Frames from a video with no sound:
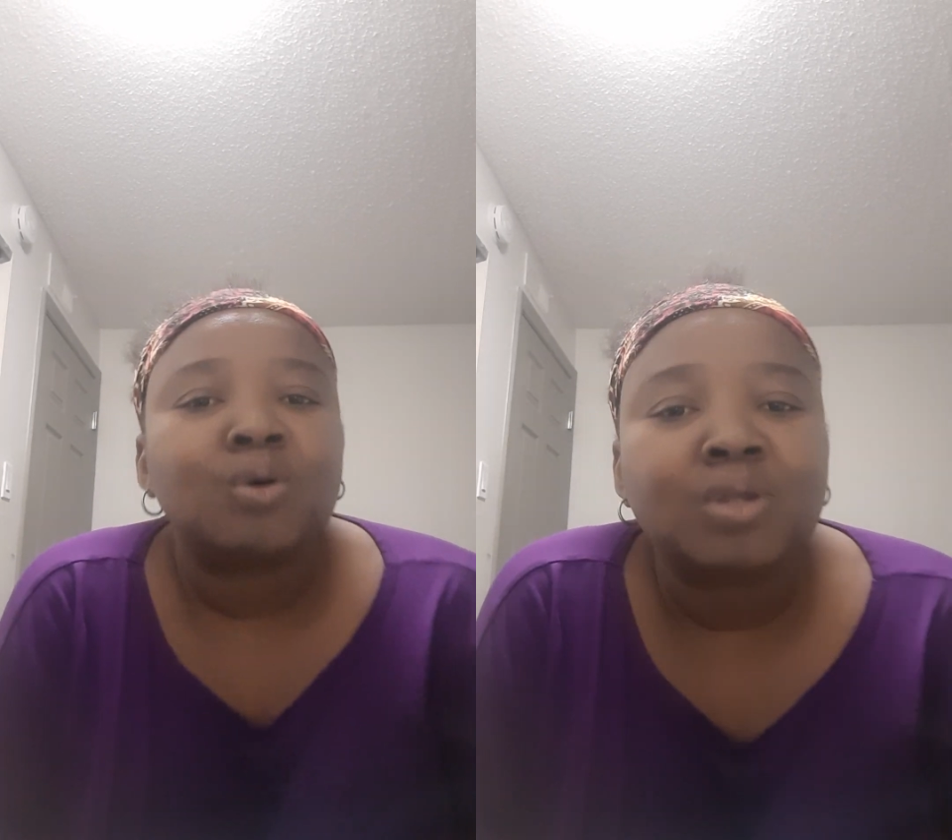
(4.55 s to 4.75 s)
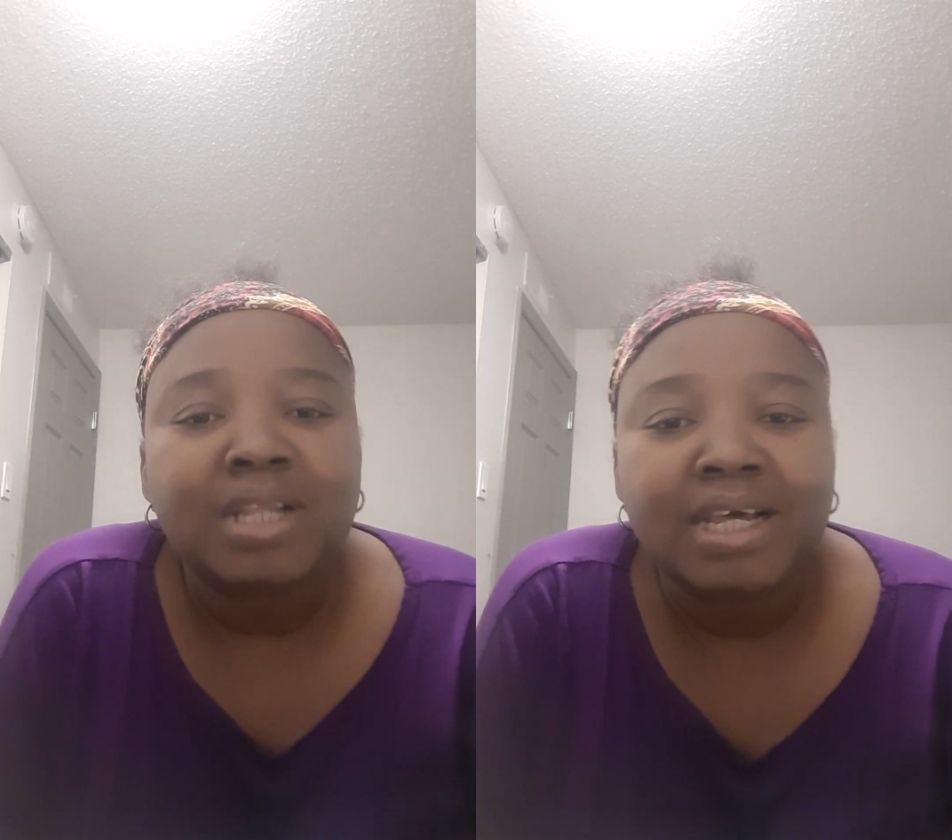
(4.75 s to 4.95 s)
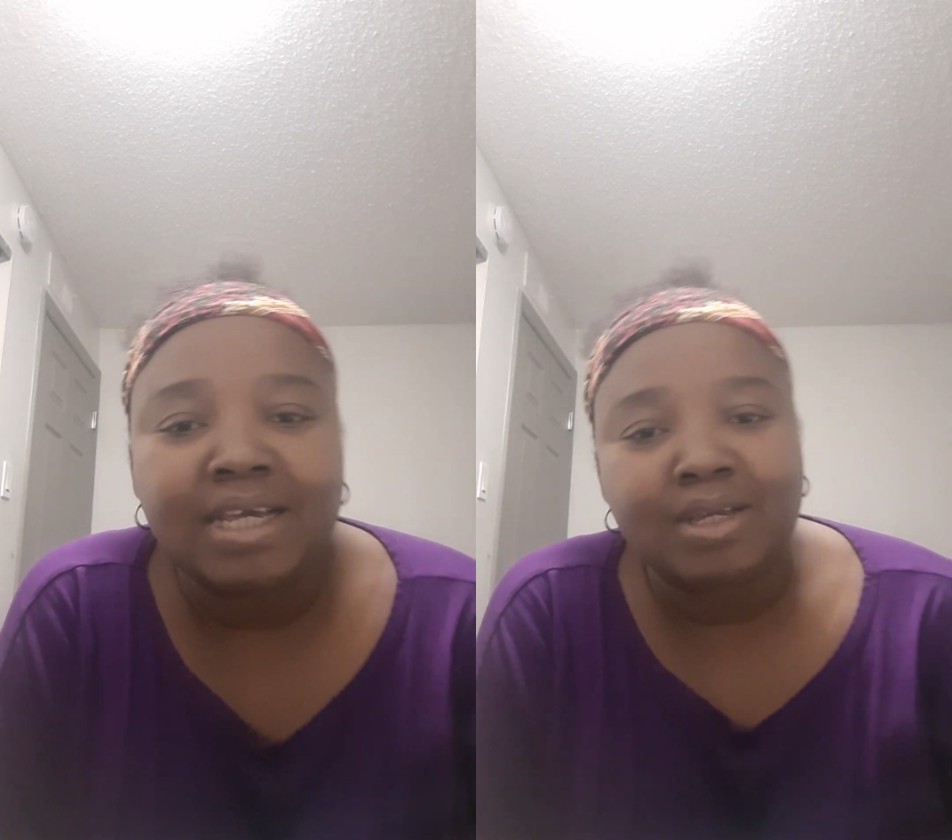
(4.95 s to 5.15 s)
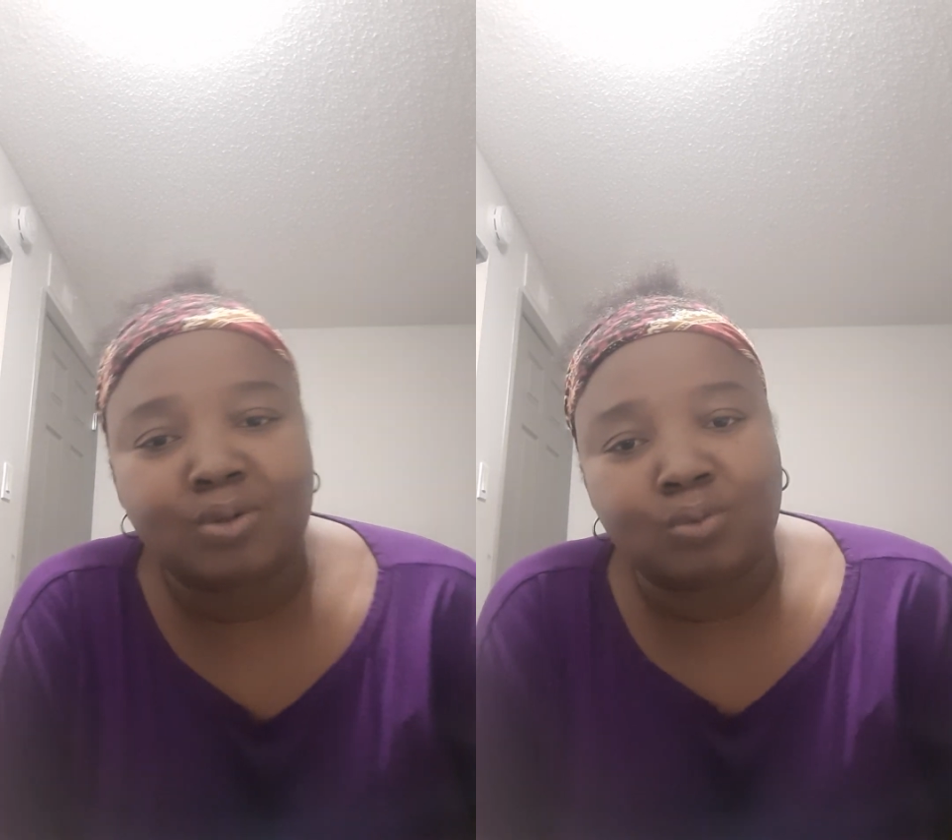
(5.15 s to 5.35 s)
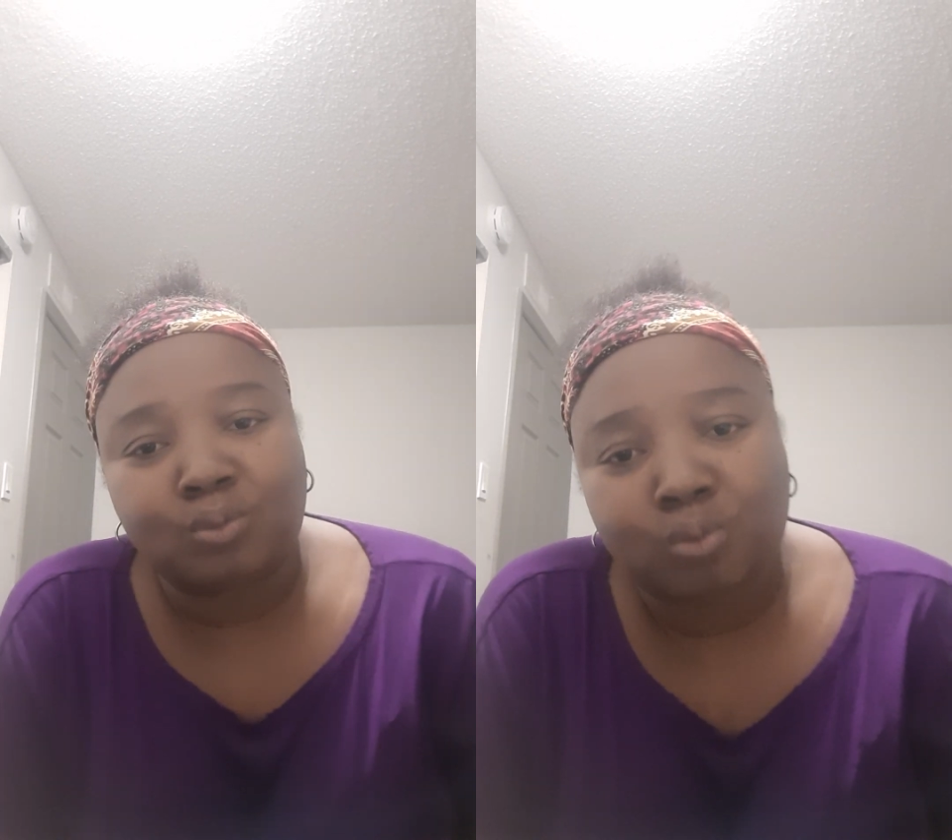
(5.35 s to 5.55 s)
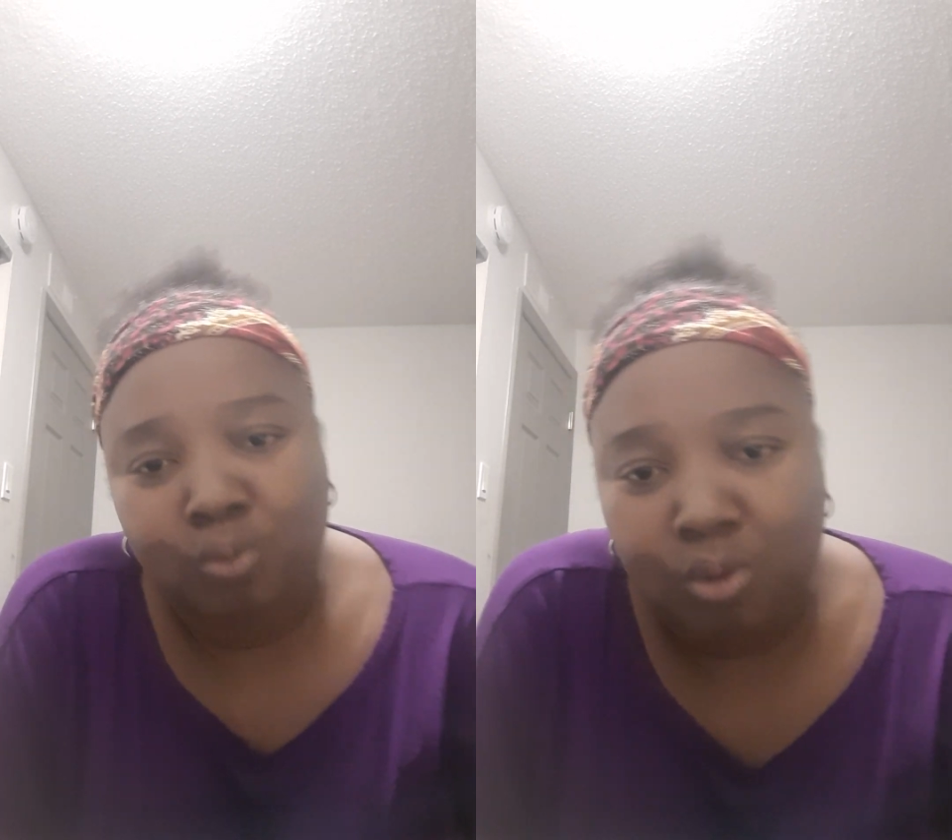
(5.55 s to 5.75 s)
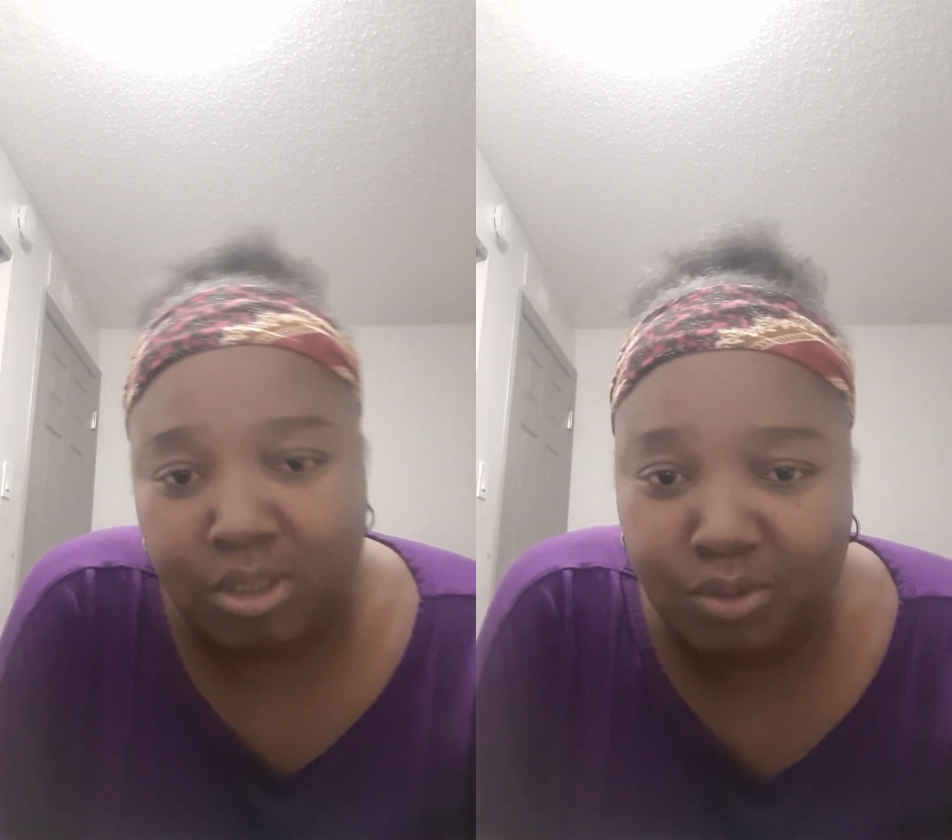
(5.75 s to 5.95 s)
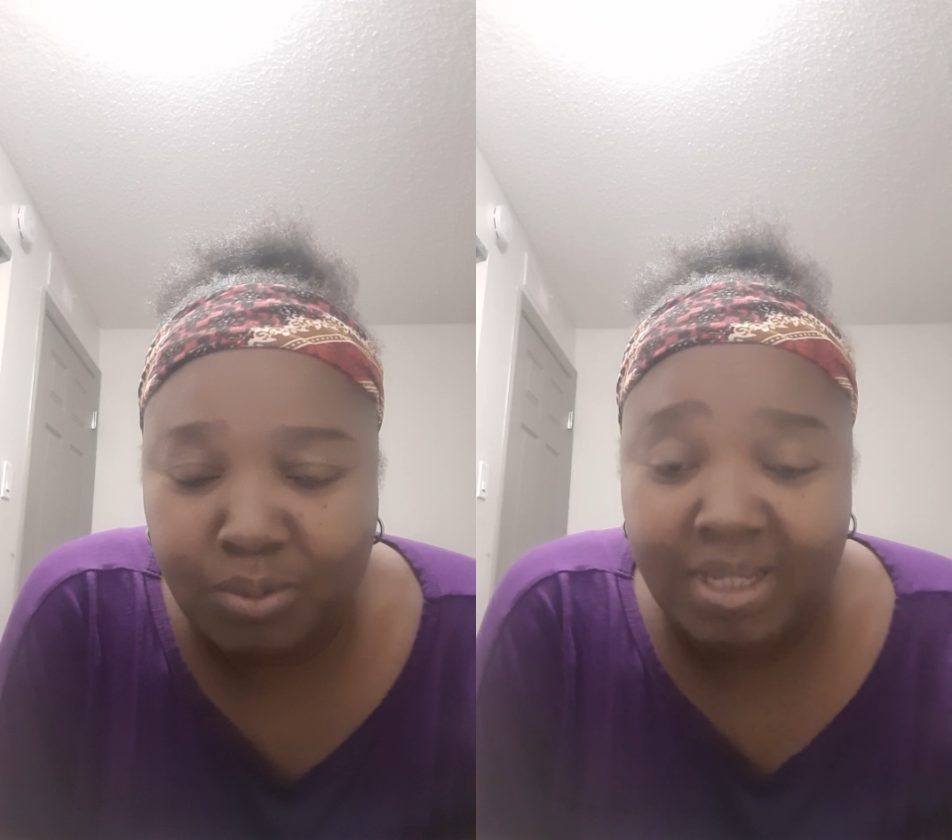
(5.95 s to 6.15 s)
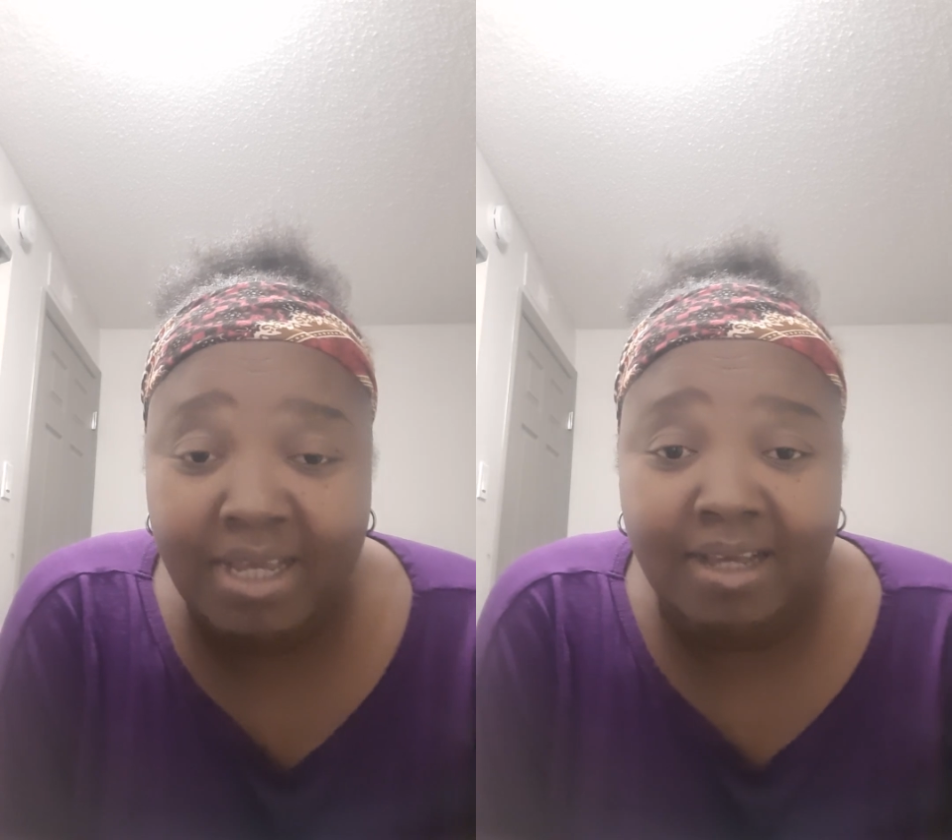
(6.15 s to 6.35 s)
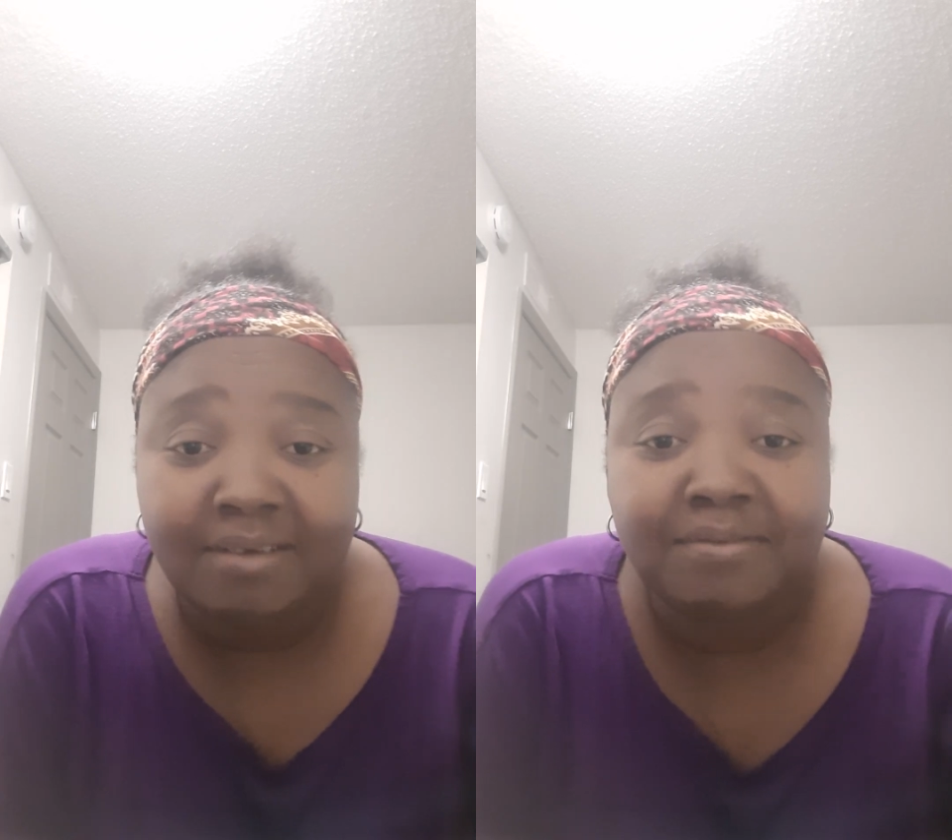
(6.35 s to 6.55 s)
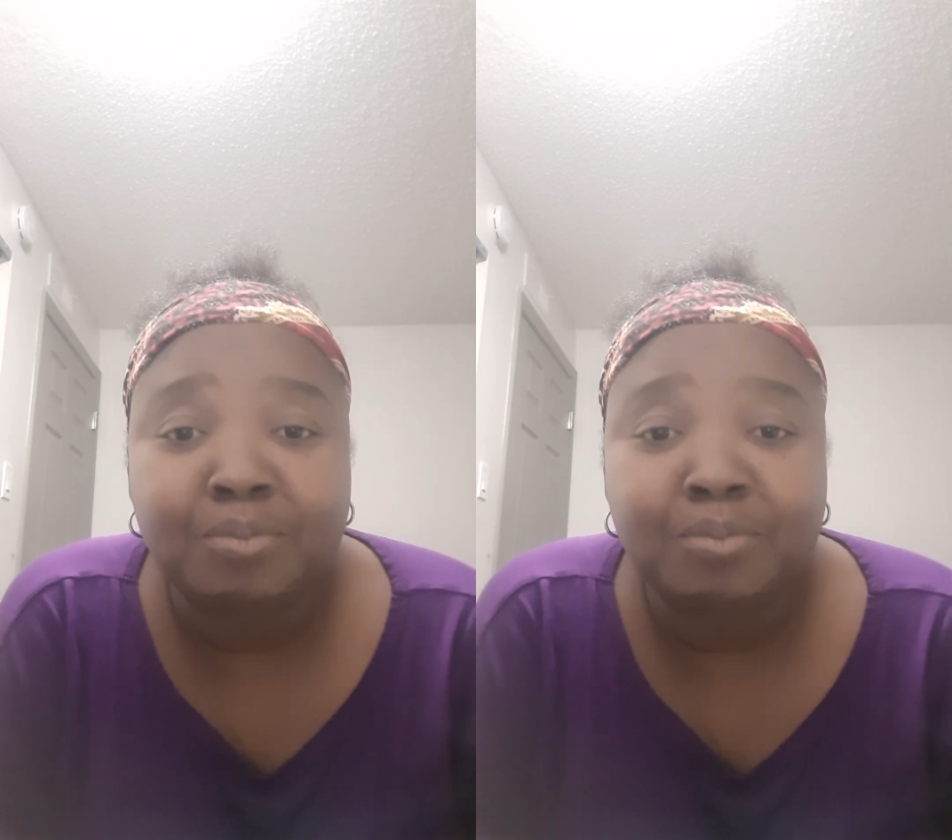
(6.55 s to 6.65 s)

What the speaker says: Unlike what we have